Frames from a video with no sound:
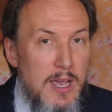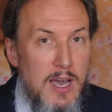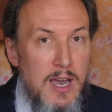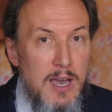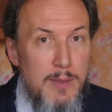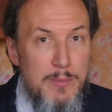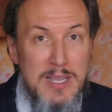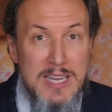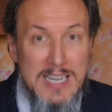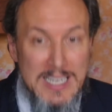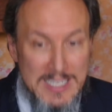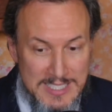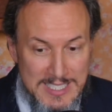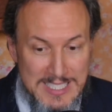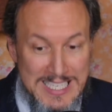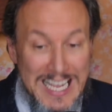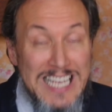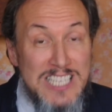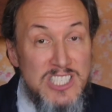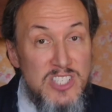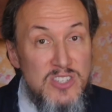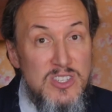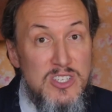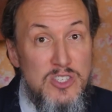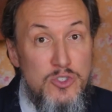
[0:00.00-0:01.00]
I mean, it
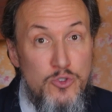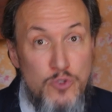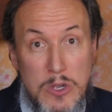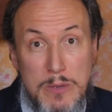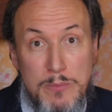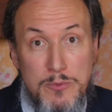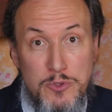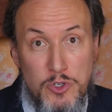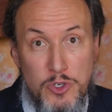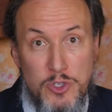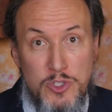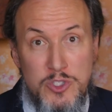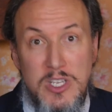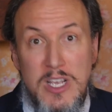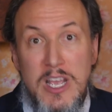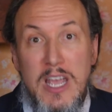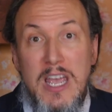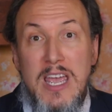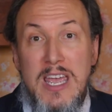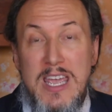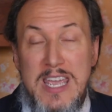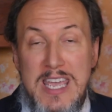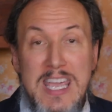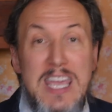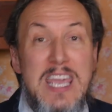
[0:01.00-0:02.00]
says in the scriptures,
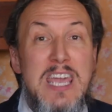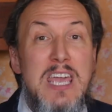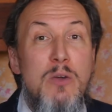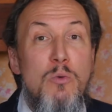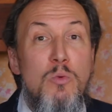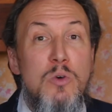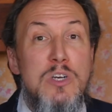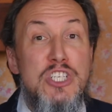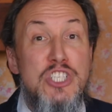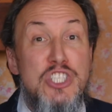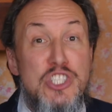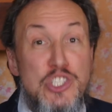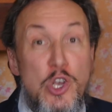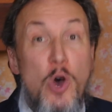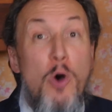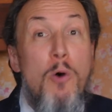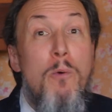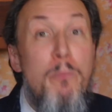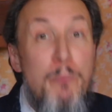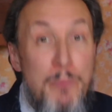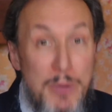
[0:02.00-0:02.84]
he was so